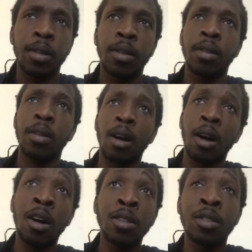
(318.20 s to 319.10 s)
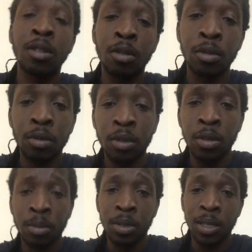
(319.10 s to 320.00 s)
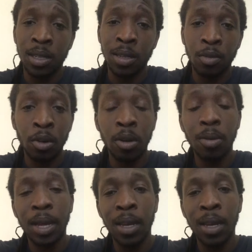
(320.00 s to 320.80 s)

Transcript: Also, you know what I'm saying? Well, and